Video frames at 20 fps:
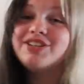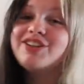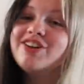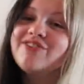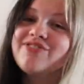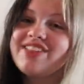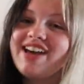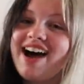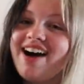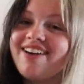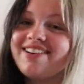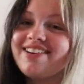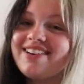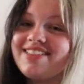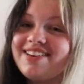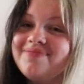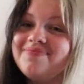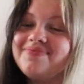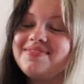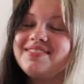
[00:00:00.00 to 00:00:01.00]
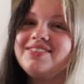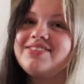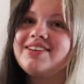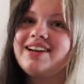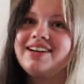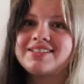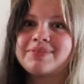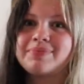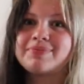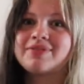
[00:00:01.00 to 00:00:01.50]
Do it for the algorithm. You
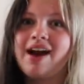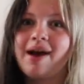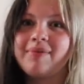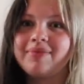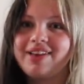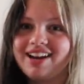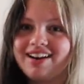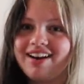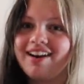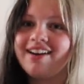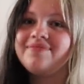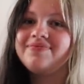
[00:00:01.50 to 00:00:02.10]
can unsubscribe later.